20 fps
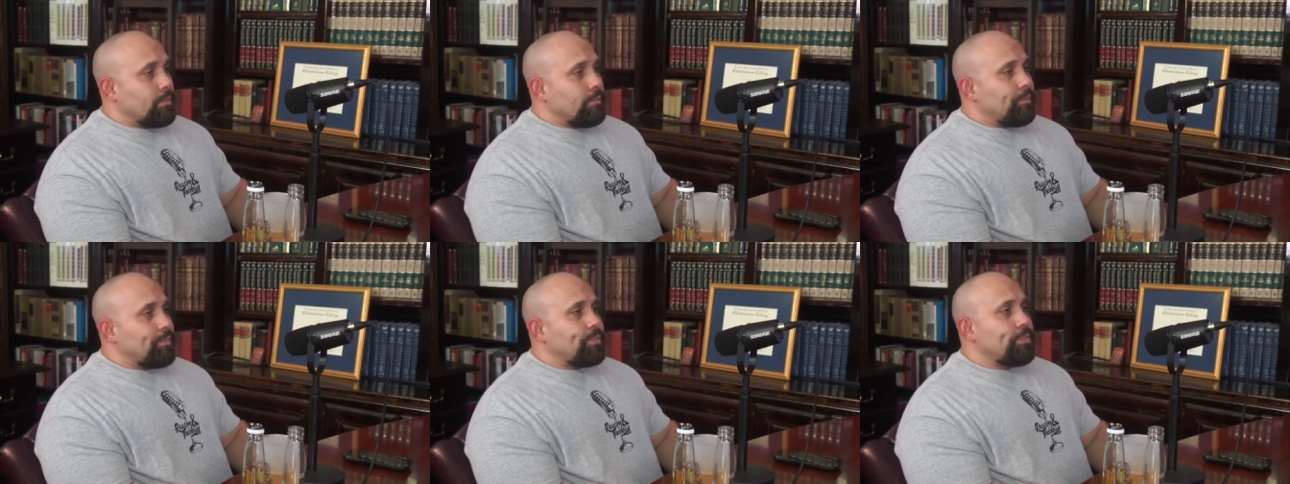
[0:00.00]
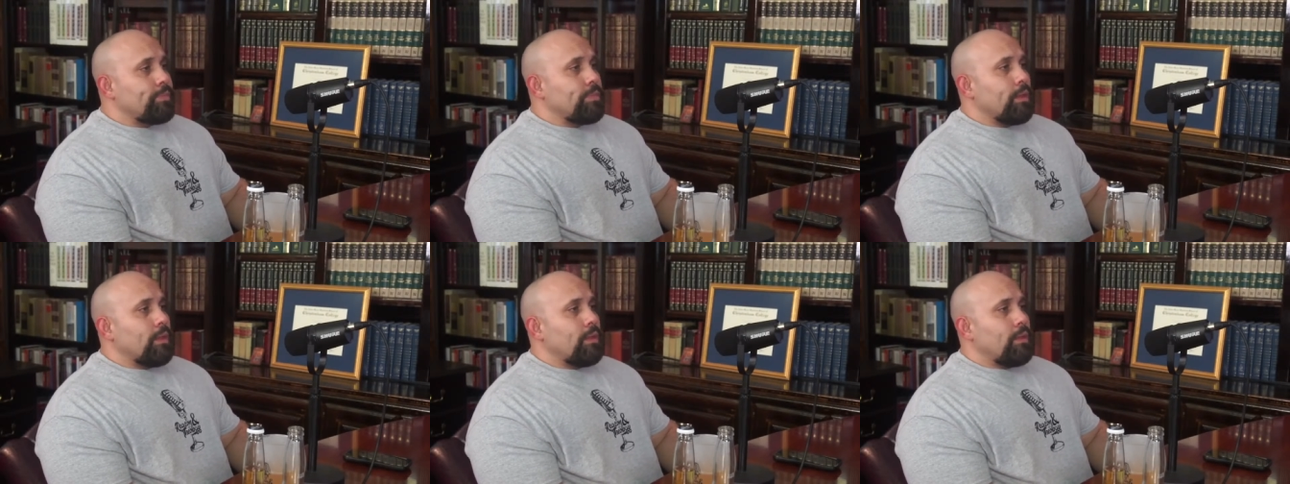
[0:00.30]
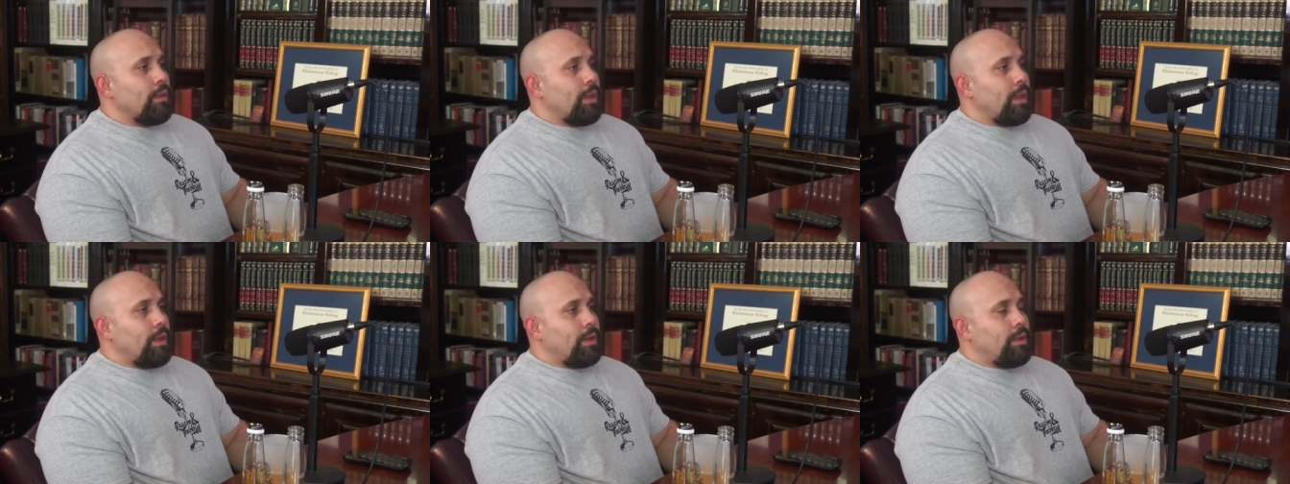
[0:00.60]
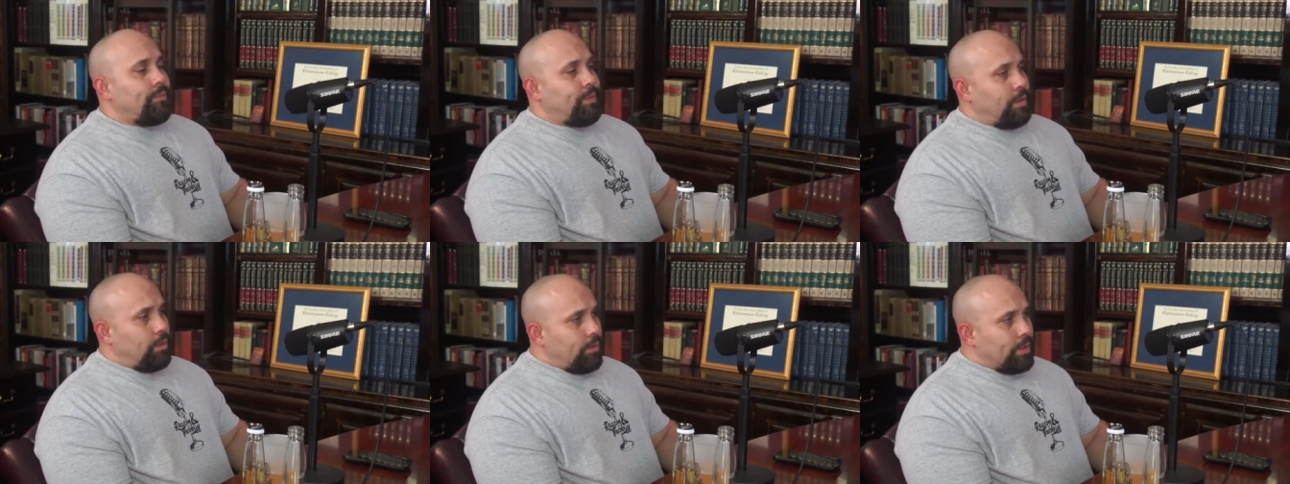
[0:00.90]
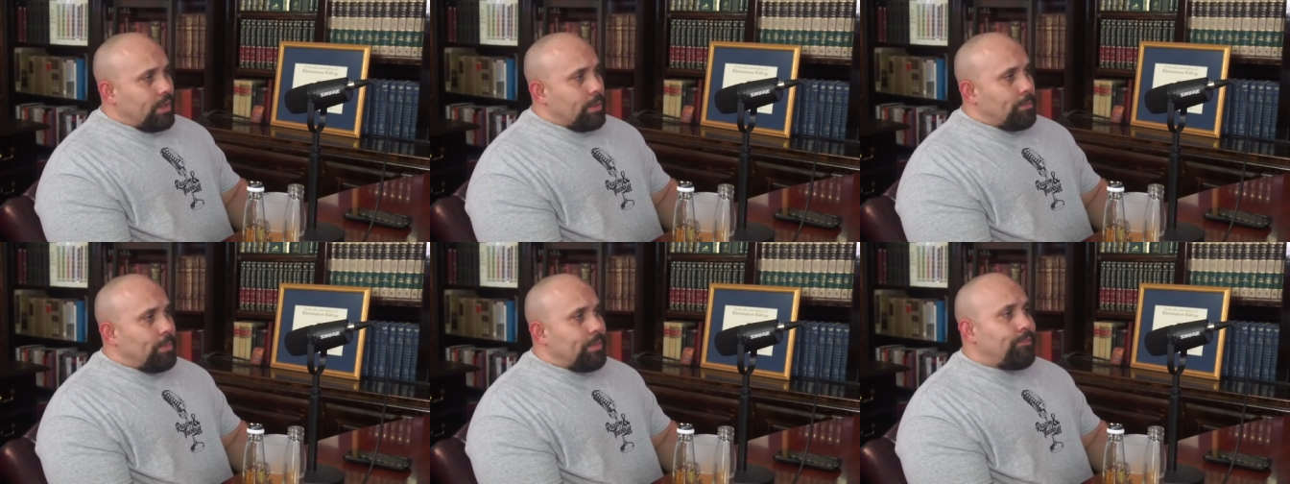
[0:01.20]
Sure. And if you
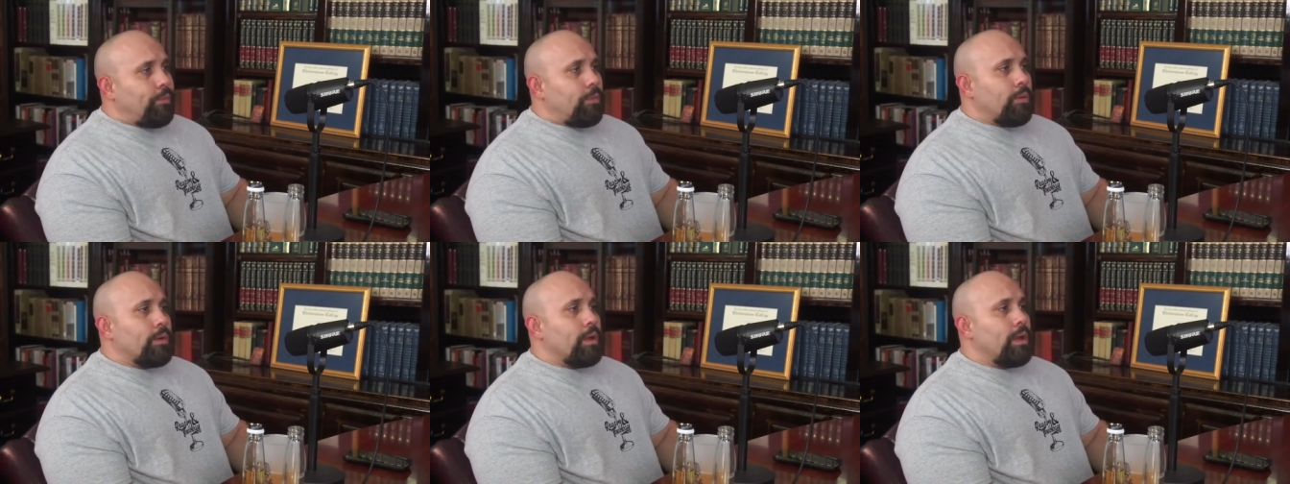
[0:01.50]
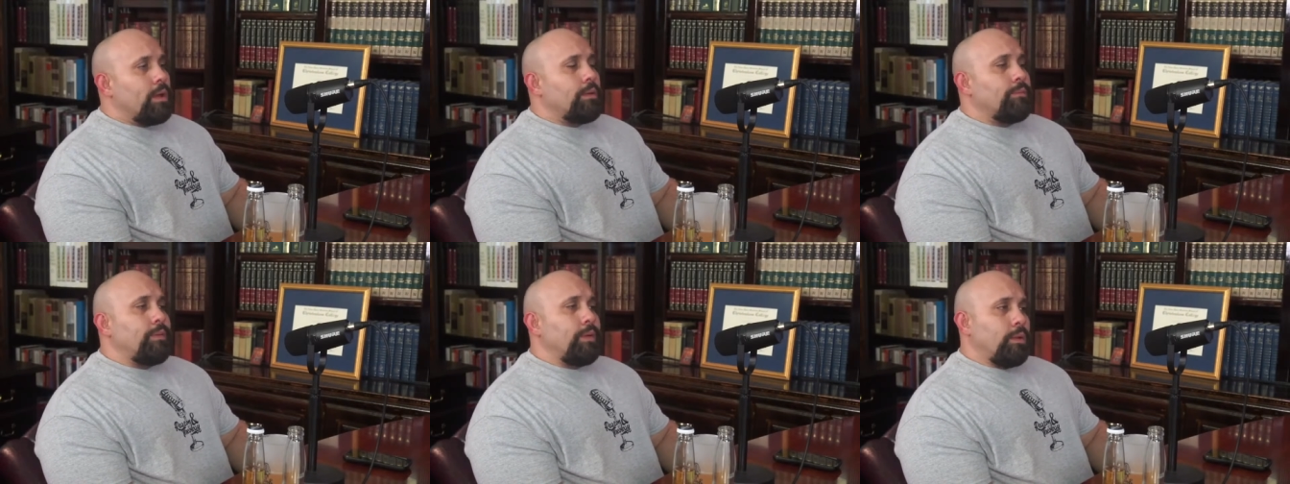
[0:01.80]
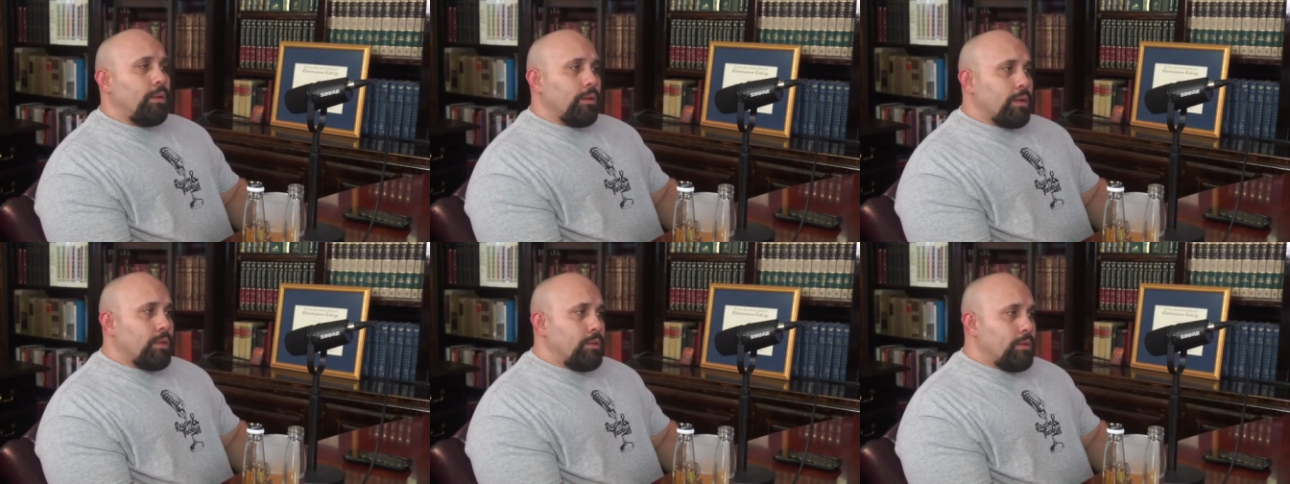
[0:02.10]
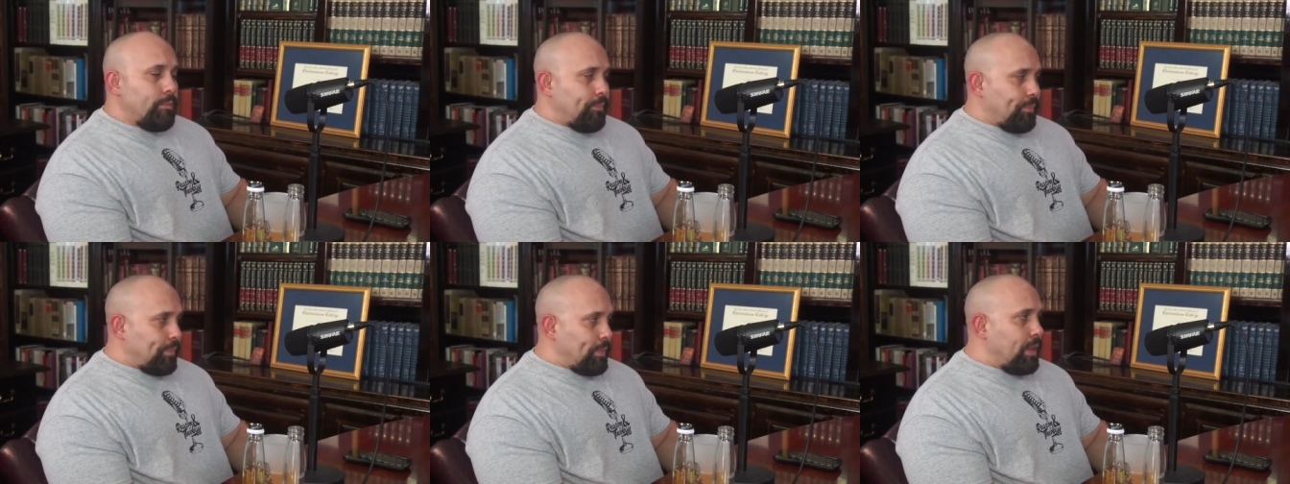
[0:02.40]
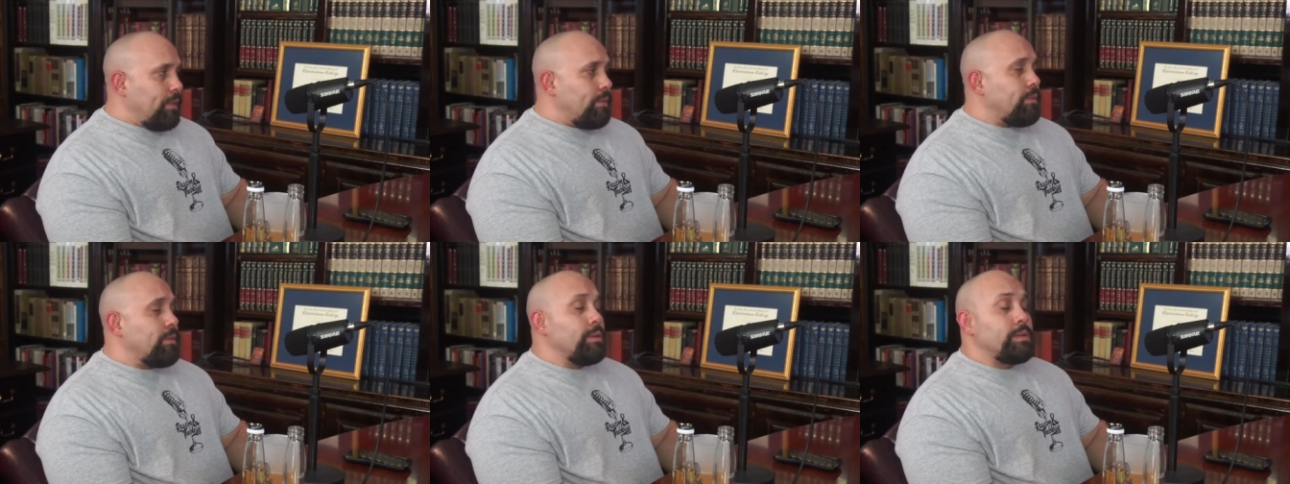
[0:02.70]
look at beforehand, if you look at
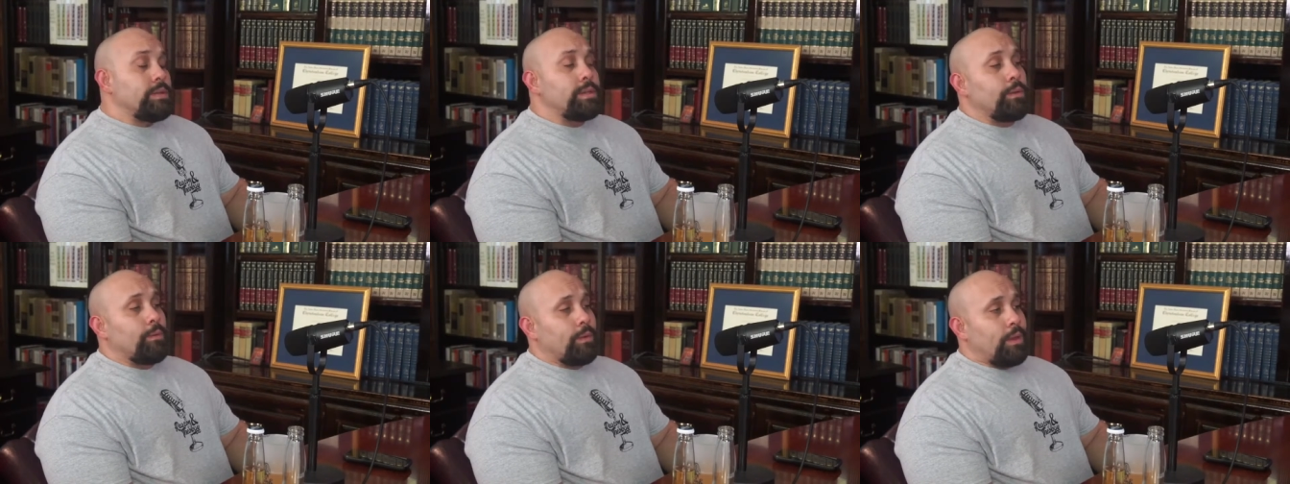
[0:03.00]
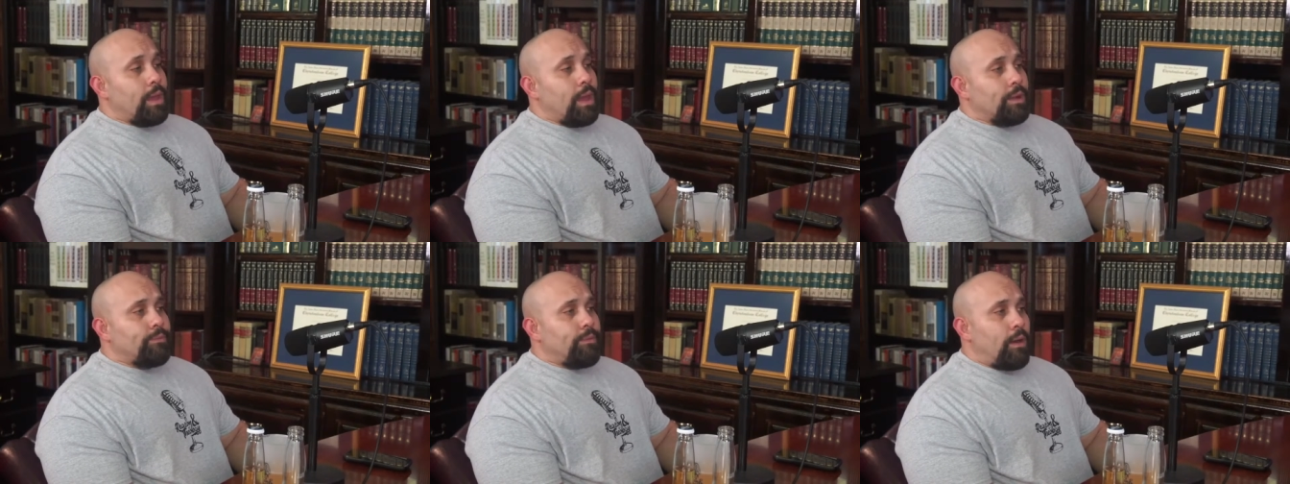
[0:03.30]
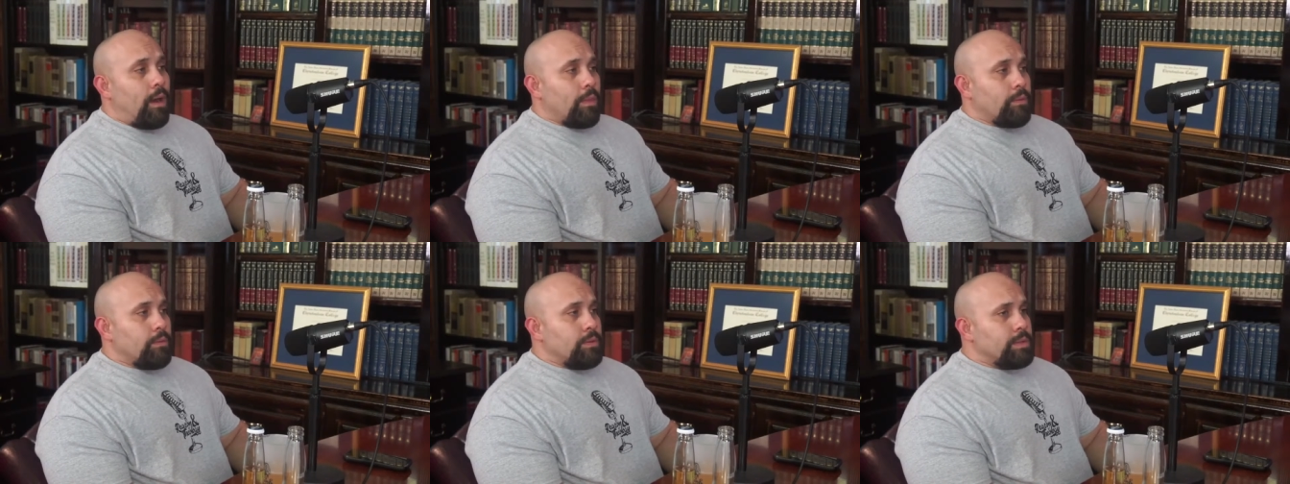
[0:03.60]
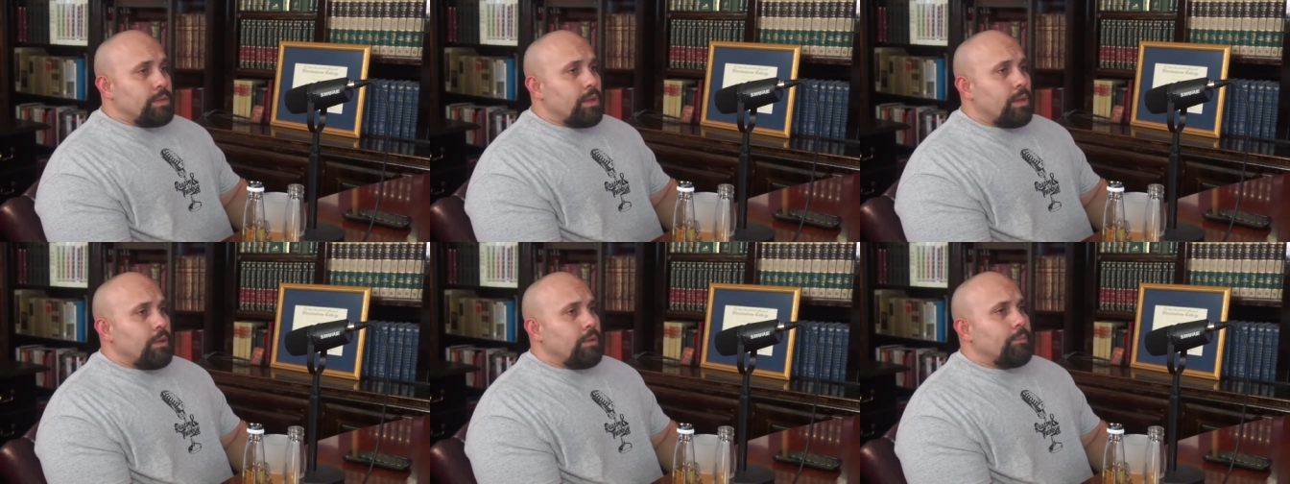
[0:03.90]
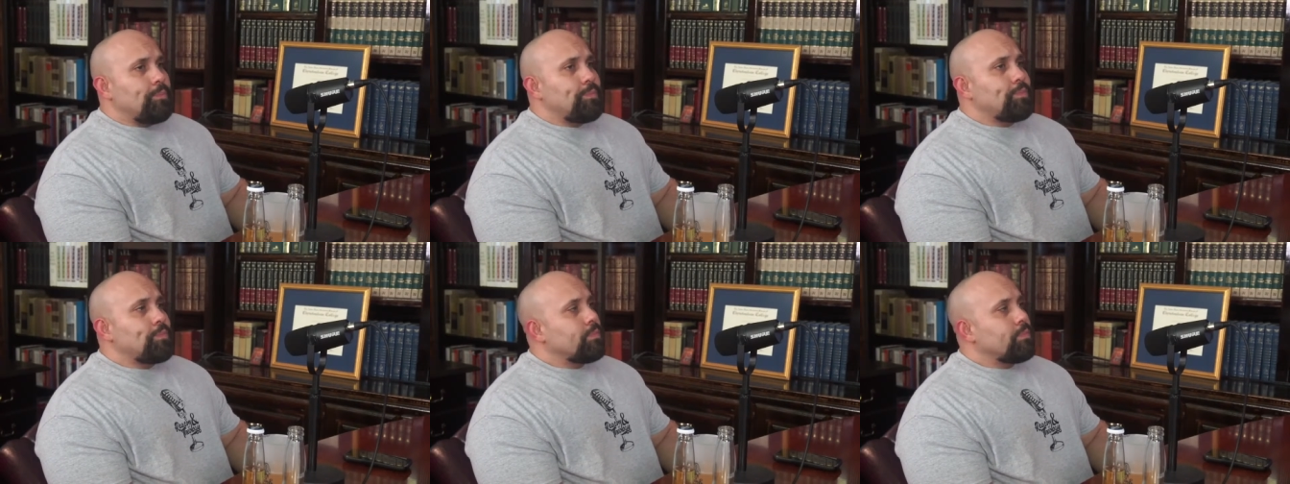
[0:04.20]
in the Syriac Fathers, mm-hmm.